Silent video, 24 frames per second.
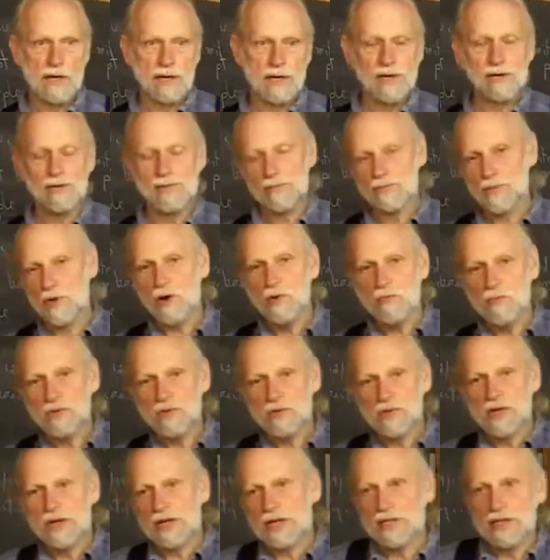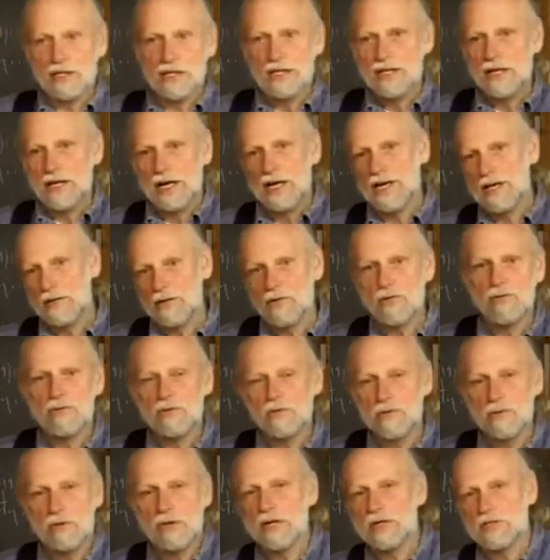You know, it was almost like, hey, who,
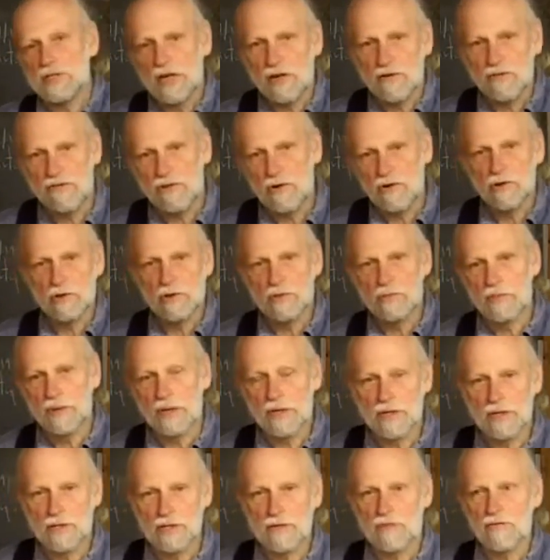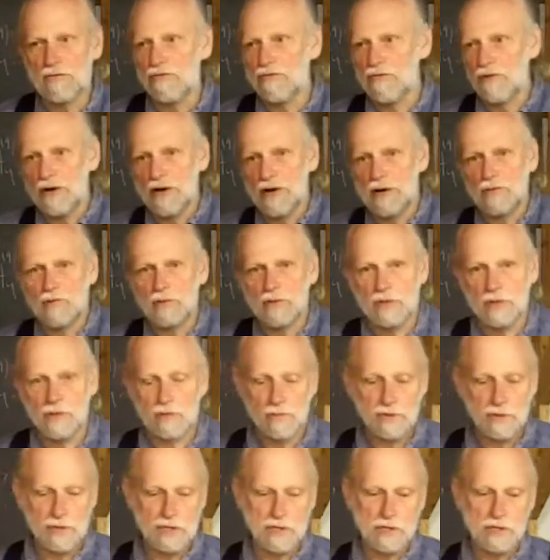who gets that first? Because they were afraid it would, it
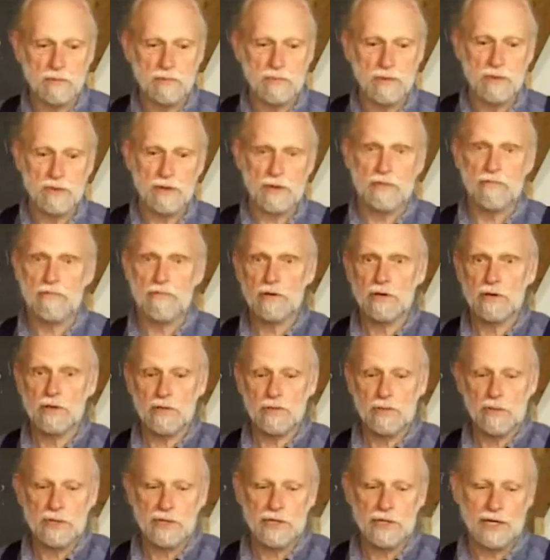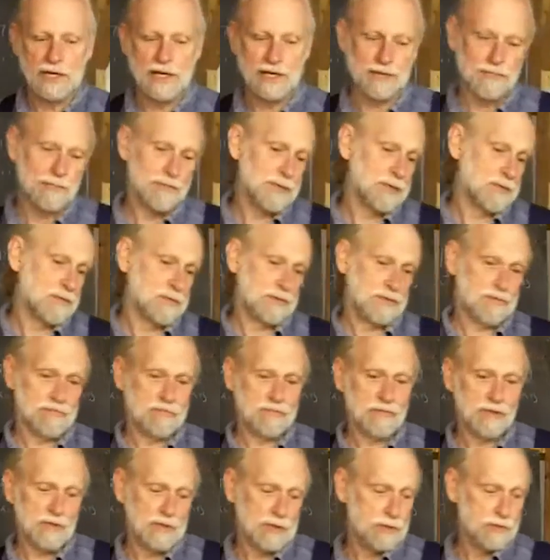would disappear. They really wanted that, which is
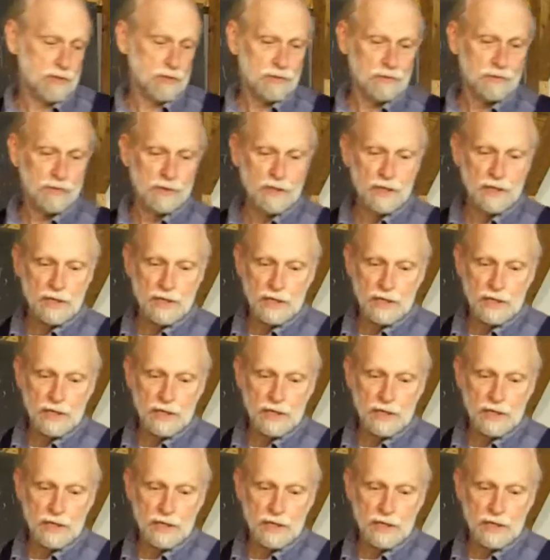really cool.